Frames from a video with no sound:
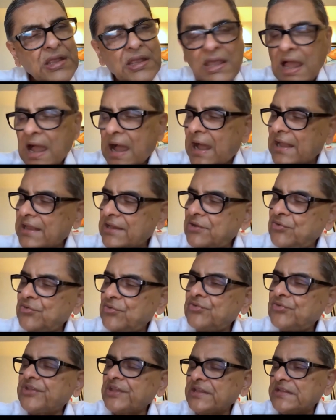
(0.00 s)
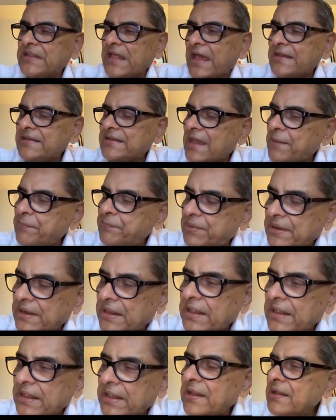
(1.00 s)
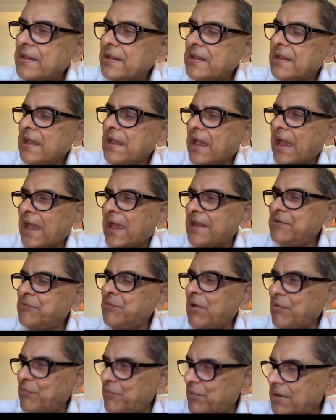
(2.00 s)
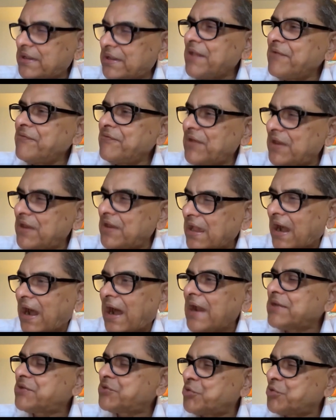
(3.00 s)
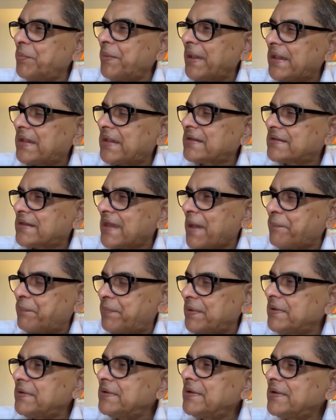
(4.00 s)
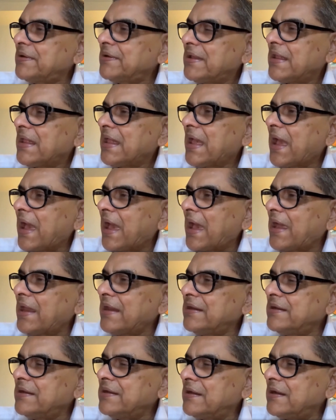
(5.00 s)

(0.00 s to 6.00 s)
I do see that happening, and we are working very hard to make it happen. And